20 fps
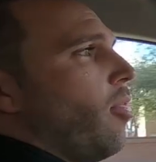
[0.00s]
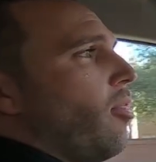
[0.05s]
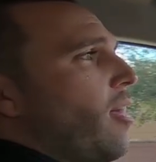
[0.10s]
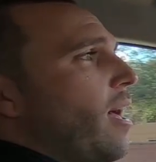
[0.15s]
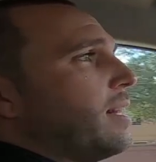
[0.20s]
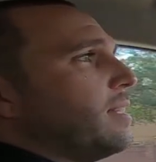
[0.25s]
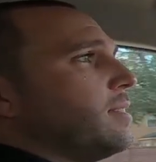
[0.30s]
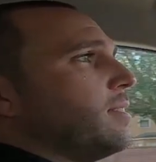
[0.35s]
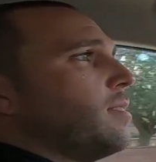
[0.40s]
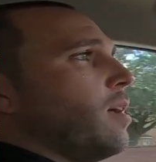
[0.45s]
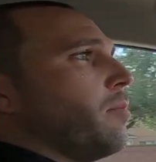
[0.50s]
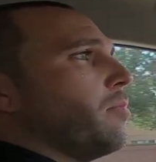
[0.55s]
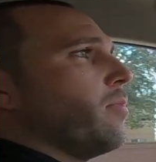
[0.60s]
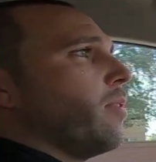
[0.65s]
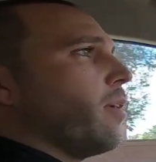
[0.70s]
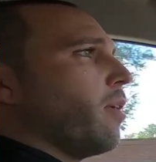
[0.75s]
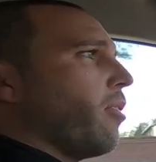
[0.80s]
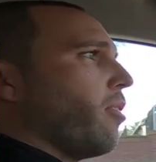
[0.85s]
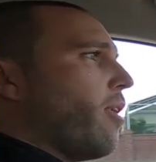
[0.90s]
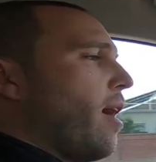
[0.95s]
That's
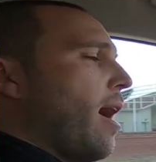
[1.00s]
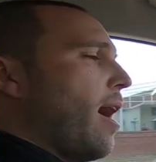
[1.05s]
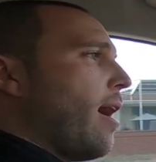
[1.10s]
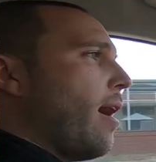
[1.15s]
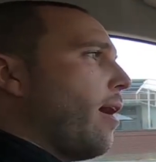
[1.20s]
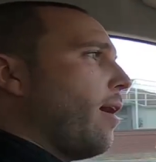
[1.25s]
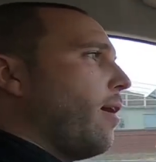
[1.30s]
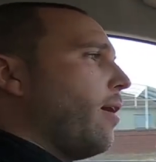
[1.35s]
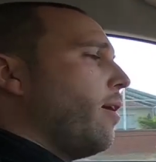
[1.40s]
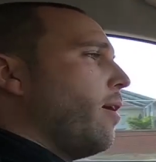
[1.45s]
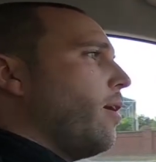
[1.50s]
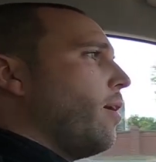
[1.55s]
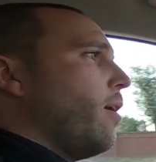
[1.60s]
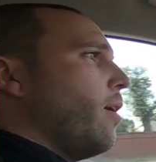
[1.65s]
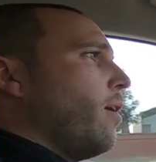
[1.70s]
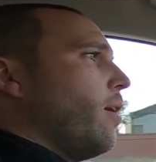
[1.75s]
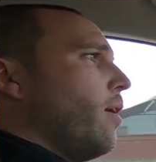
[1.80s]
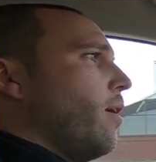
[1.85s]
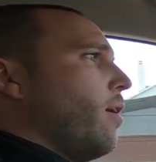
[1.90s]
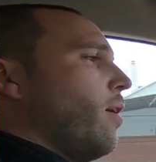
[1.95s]
something that
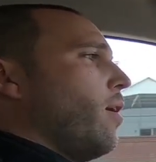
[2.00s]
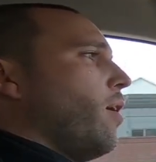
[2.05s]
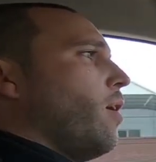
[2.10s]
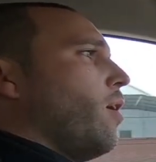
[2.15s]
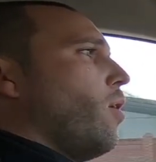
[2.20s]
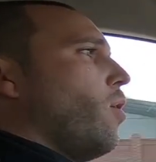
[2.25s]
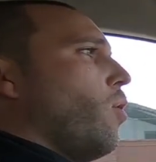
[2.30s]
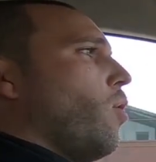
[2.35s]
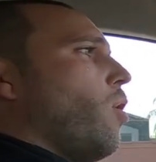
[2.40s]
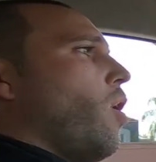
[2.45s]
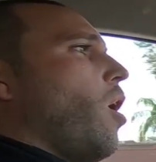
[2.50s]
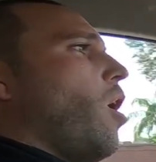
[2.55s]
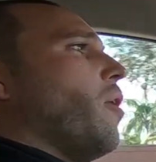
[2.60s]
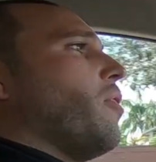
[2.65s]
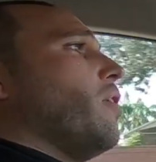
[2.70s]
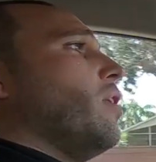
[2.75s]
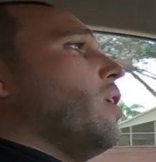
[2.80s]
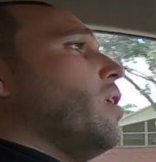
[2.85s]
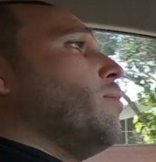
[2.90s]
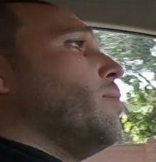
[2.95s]

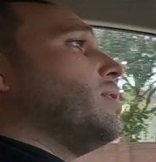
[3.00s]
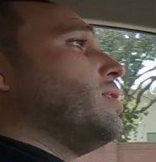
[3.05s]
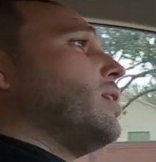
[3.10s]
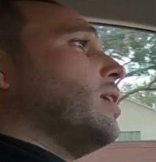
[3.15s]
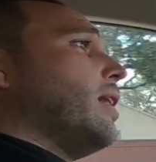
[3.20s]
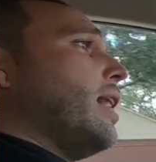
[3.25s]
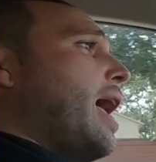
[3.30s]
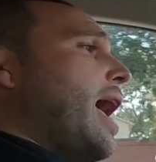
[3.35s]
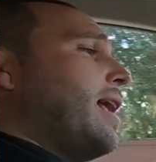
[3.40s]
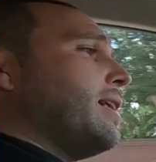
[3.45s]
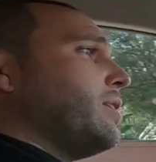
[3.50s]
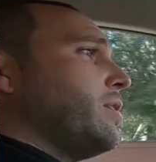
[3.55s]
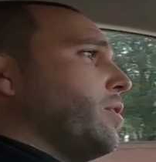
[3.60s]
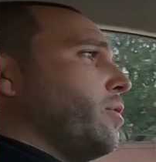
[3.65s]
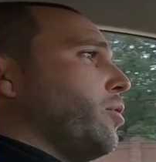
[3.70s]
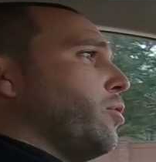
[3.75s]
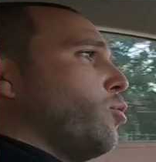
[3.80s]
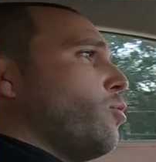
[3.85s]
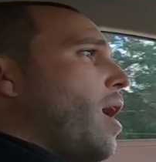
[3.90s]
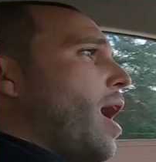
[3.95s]
on the Limited last
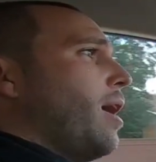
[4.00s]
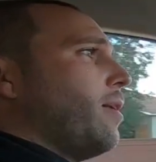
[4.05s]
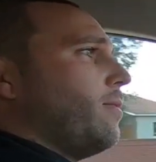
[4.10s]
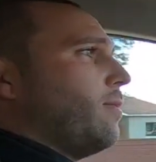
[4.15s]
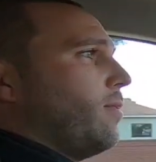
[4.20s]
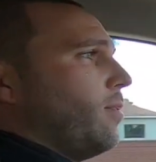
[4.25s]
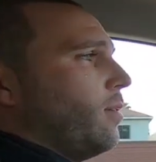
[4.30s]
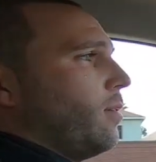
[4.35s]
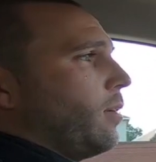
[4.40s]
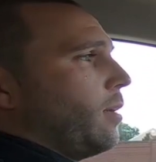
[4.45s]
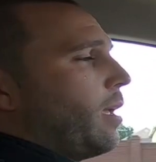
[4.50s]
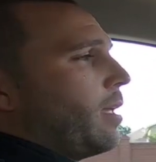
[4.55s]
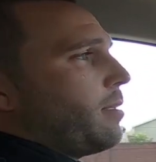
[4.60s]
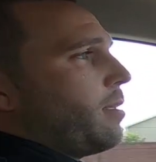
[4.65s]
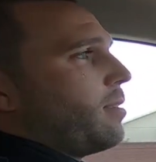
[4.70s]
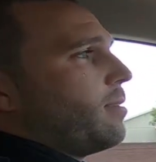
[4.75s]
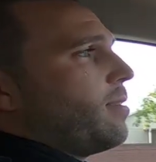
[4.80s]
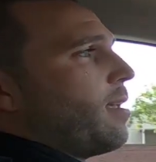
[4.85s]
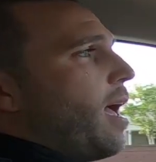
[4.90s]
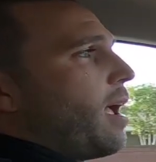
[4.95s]
year you had to get
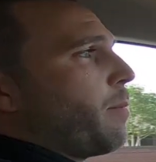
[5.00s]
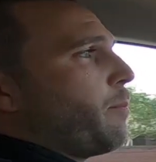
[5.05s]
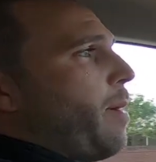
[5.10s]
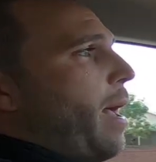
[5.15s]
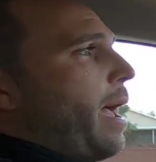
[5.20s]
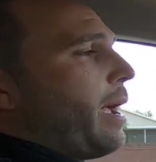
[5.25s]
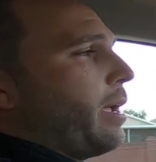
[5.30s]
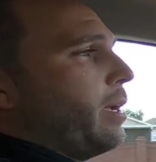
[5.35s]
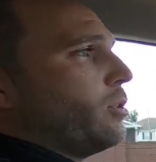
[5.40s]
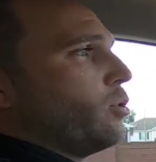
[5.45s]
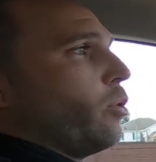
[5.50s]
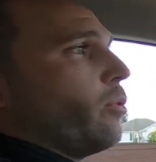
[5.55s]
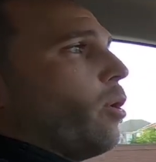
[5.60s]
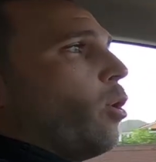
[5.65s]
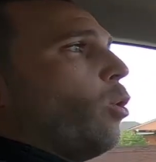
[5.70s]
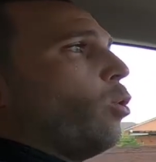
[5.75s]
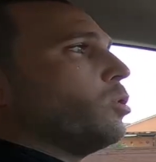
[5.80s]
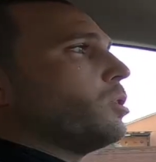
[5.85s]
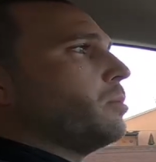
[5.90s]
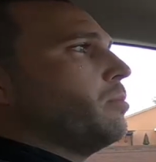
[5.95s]
the tech package or
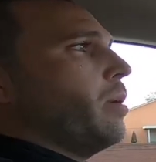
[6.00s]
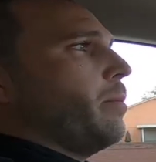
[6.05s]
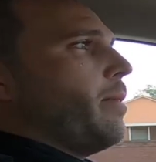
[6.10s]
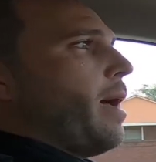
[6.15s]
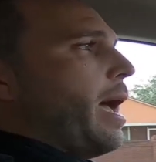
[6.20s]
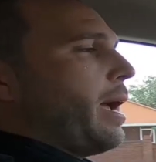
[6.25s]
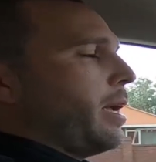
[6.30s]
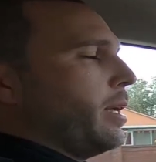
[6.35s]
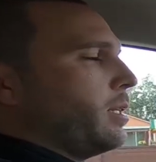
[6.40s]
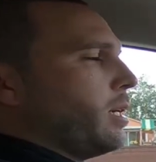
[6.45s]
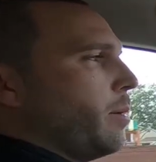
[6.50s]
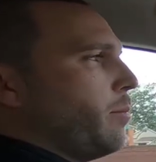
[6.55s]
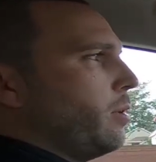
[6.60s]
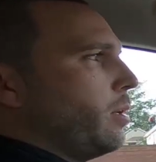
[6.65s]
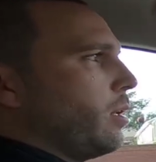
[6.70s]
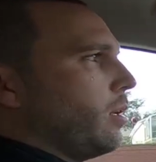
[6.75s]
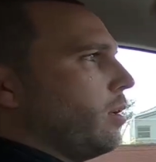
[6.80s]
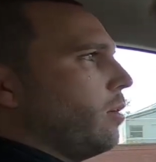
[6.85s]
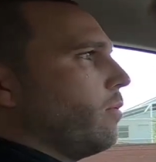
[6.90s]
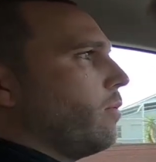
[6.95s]
the ultimate package, I
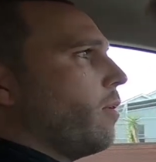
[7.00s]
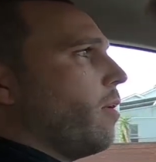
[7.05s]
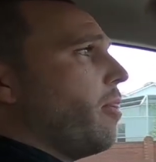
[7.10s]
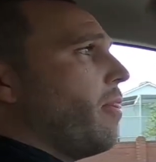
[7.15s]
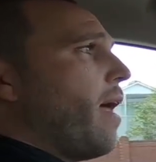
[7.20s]
believe.